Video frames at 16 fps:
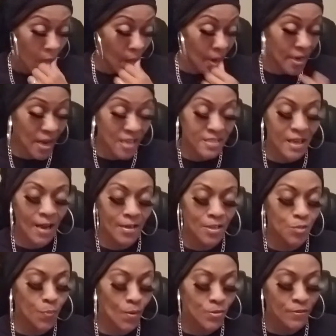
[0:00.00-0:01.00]
And that's how
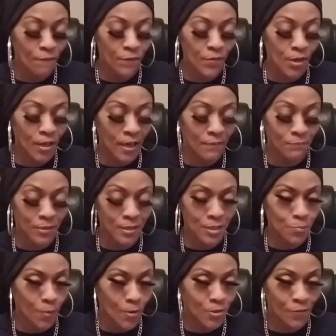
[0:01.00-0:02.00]
this person feel. They,
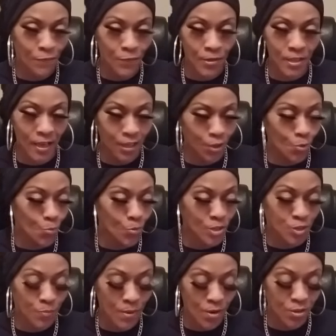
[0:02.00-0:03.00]
this person feel like you
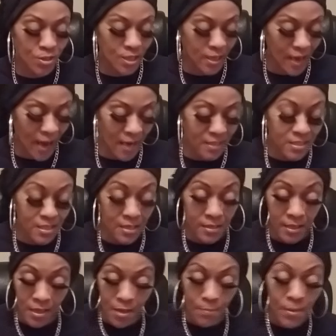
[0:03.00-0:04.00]
was spiritually guided to
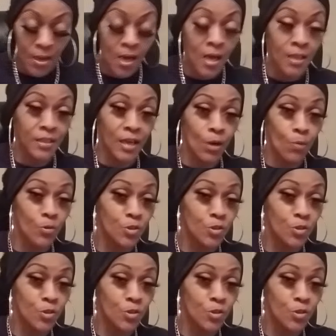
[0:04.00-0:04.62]
them. They were